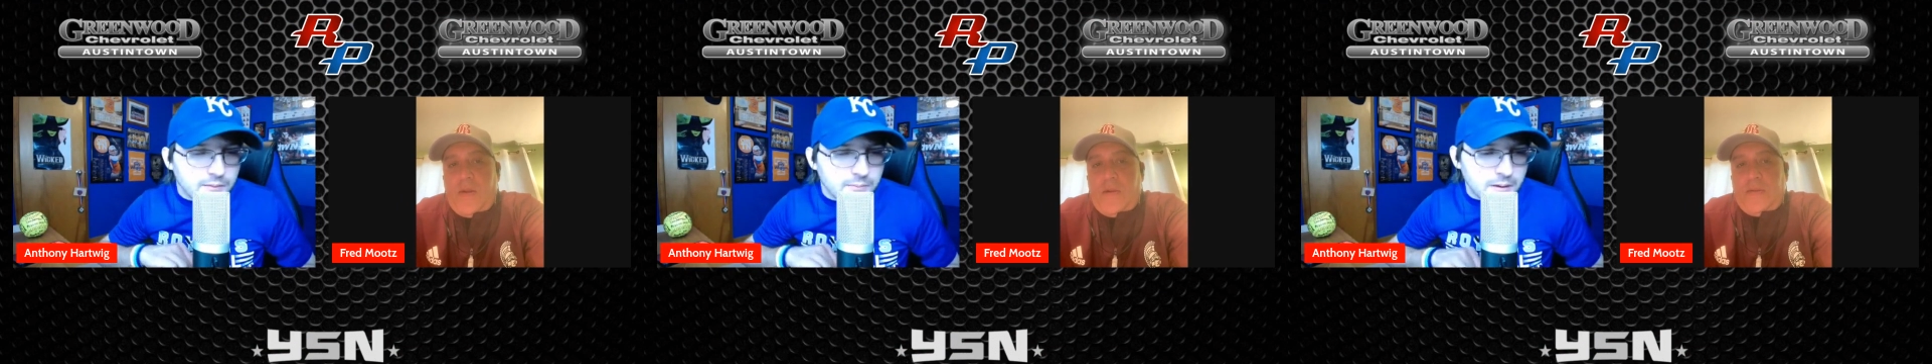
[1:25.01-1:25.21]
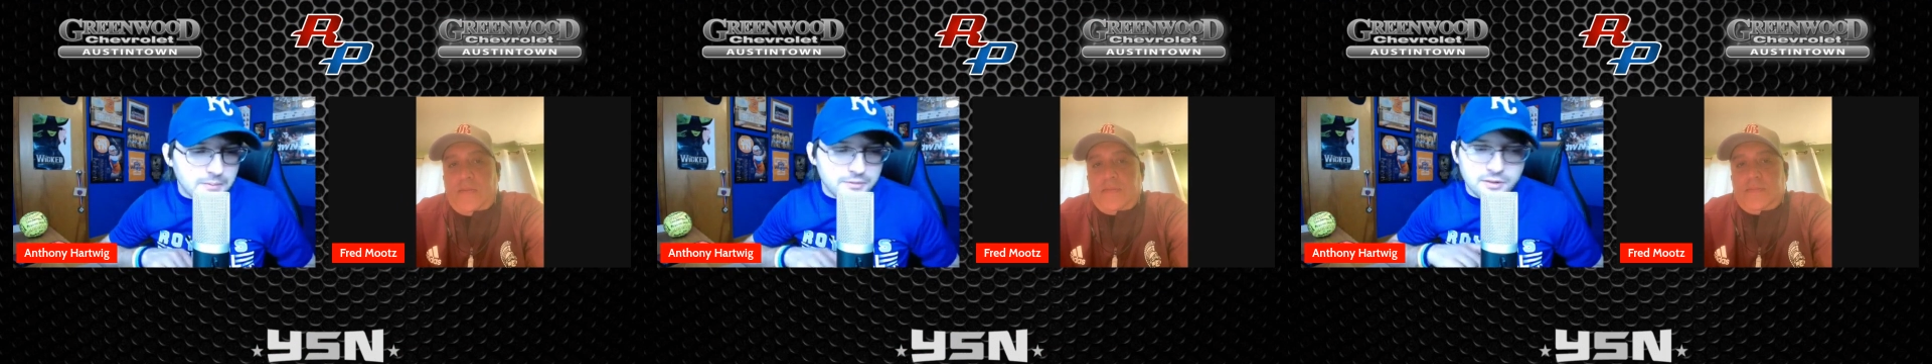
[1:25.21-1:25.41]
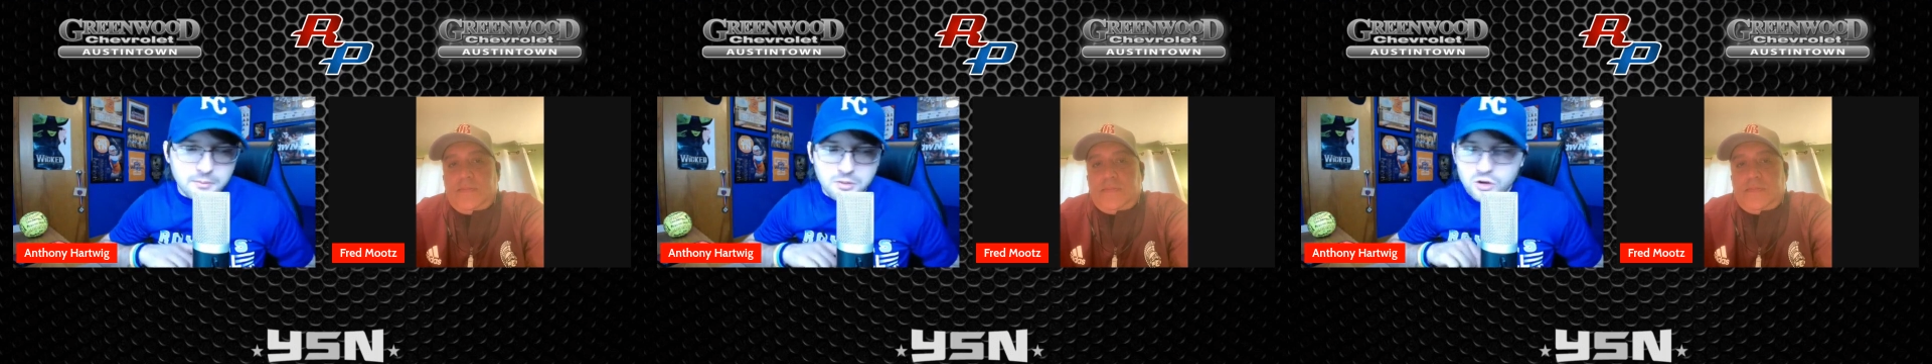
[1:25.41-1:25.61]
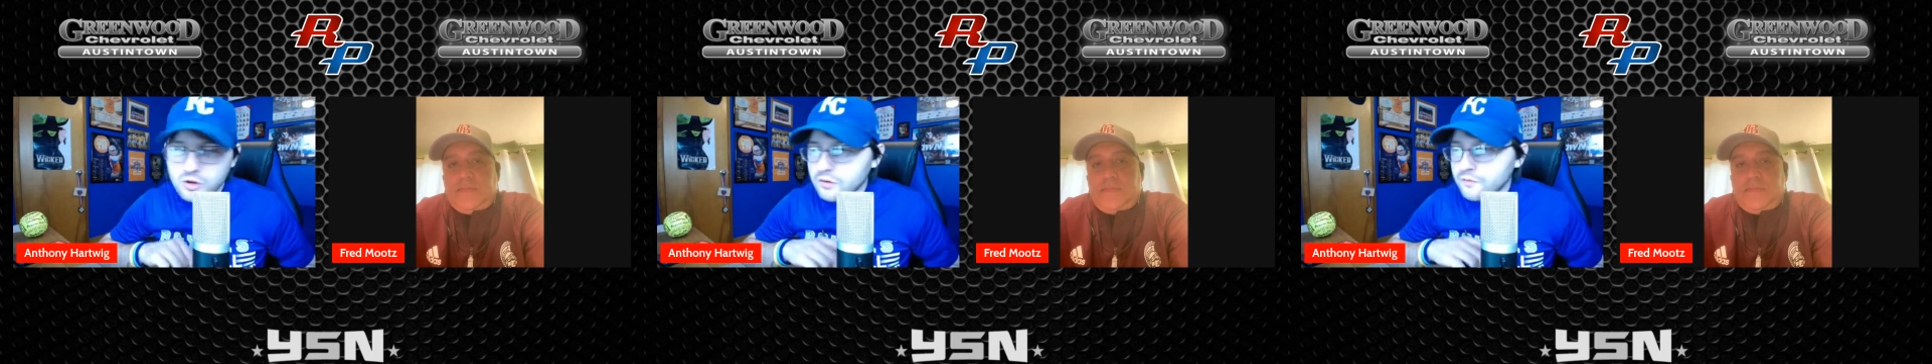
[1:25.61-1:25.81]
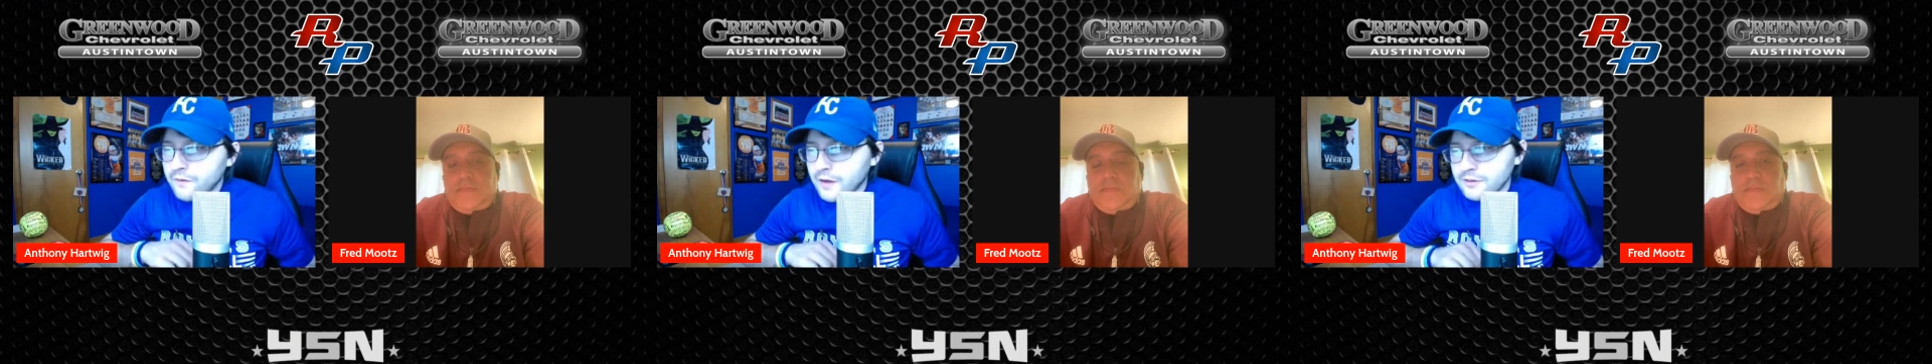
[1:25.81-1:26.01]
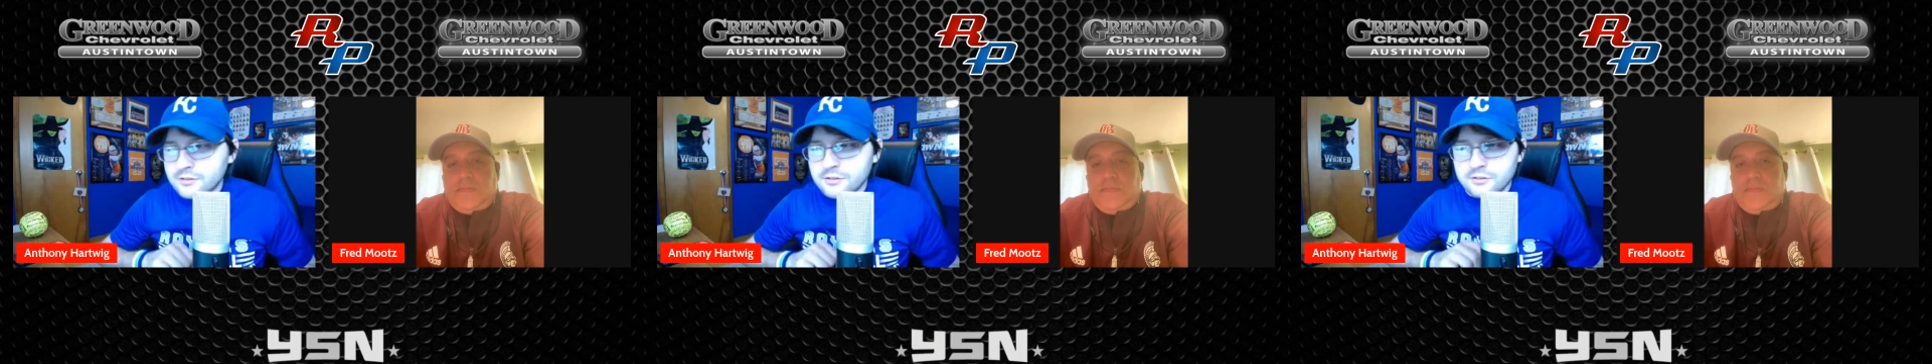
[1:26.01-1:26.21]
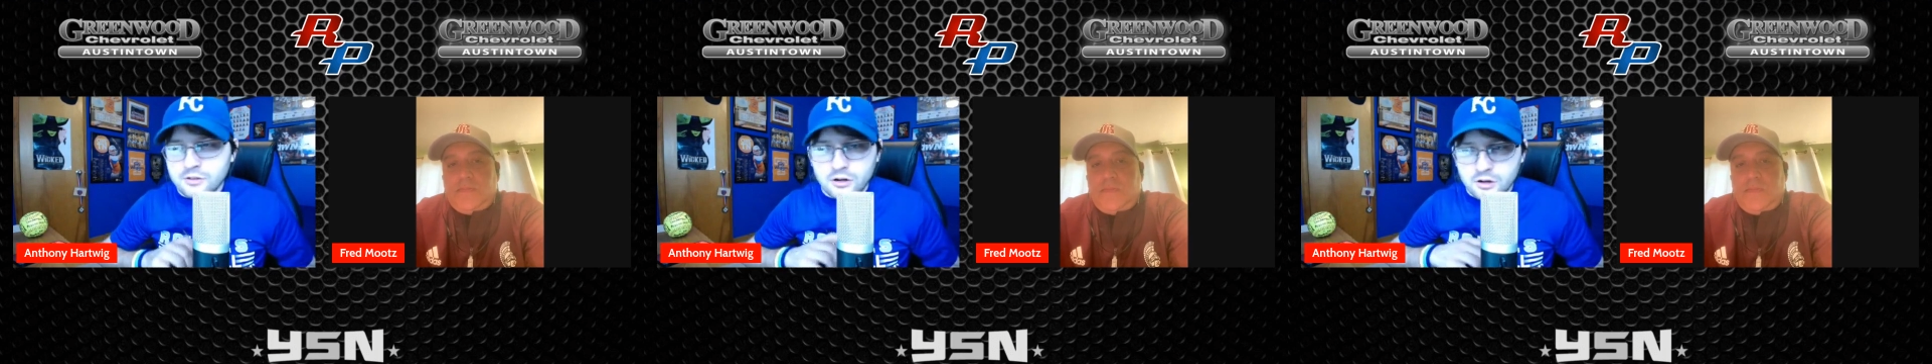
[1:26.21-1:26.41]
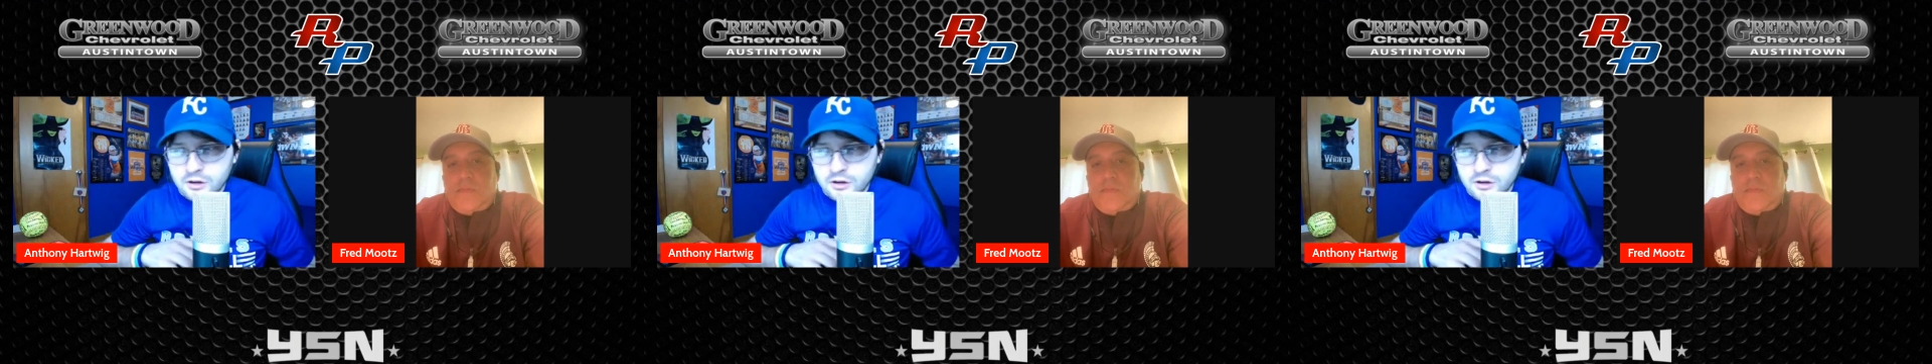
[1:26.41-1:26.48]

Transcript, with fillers: maybe some of the new faces that are